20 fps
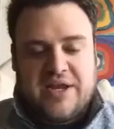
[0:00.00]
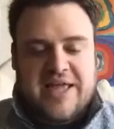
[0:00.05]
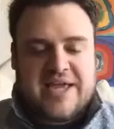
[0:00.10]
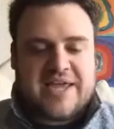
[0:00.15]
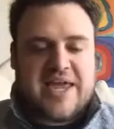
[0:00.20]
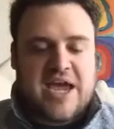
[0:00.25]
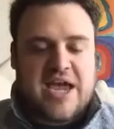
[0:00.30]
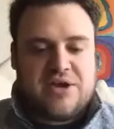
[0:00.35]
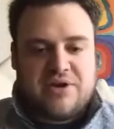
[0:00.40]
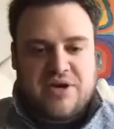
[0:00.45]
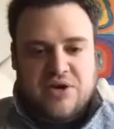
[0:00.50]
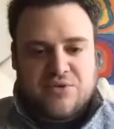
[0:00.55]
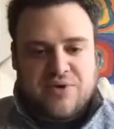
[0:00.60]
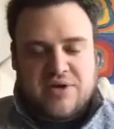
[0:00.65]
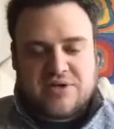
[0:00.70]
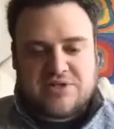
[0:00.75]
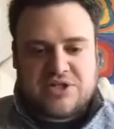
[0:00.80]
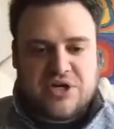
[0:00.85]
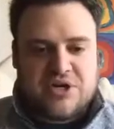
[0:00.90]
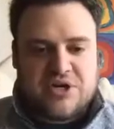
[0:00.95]
Like, yeah, you need a
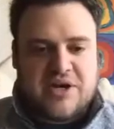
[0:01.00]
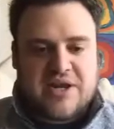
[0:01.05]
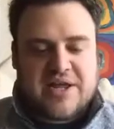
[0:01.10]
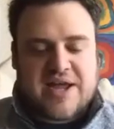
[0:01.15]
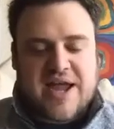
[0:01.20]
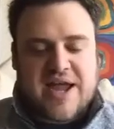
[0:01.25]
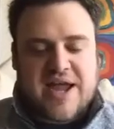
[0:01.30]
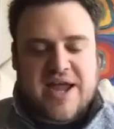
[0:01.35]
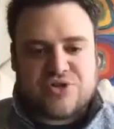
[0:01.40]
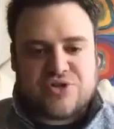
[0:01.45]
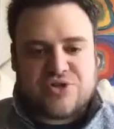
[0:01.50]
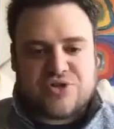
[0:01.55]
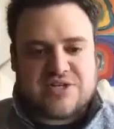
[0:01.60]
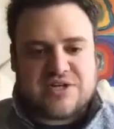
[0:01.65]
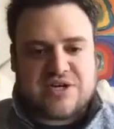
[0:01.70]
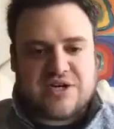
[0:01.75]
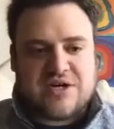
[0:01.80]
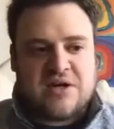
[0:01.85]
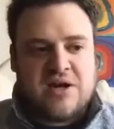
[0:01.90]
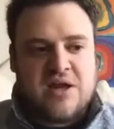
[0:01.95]
realtor, you need a
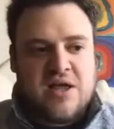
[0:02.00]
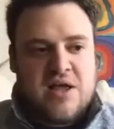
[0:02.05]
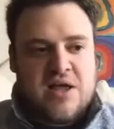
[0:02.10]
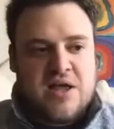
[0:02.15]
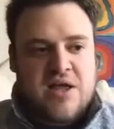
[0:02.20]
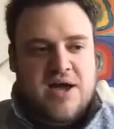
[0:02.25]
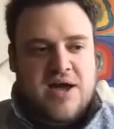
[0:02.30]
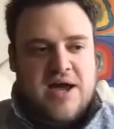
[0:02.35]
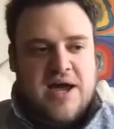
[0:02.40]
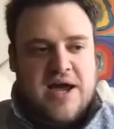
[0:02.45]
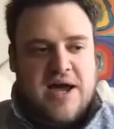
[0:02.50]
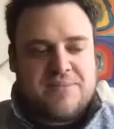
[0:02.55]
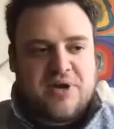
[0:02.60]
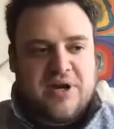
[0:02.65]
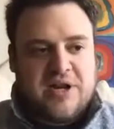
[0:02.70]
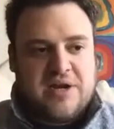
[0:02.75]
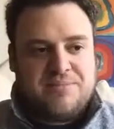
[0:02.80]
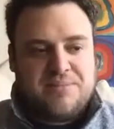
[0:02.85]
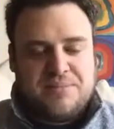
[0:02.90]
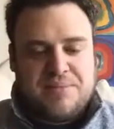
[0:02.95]
contractor, you
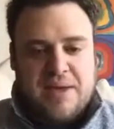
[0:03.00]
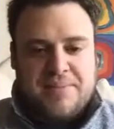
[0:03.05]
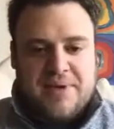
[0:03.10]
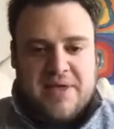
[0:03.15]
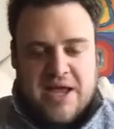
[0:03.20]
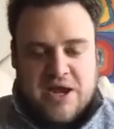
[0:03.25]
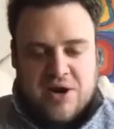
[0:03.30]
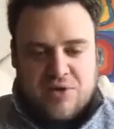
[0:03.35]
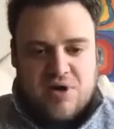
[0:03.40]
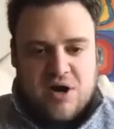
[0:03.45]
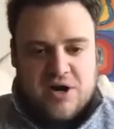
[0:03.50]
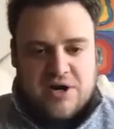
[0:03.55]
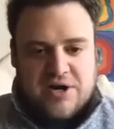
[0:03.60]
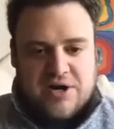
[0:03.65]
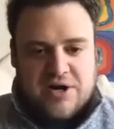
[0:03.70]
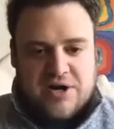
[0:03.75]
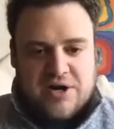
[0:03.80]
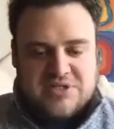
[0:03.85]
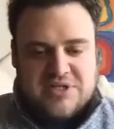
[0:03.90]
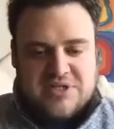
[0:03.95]
need maybe like a runner,
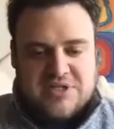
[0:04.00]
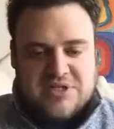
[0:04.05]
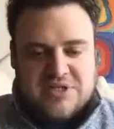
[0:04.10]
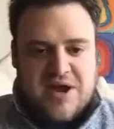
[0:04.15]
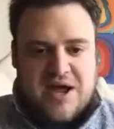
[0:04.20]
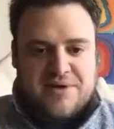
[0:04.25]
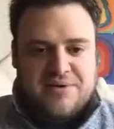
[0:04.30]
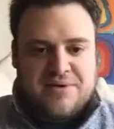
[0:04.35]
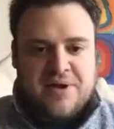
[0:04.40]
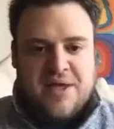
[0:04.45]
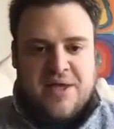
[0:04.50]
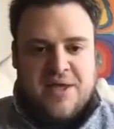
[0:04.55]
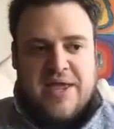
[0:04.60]
like boots on the ground.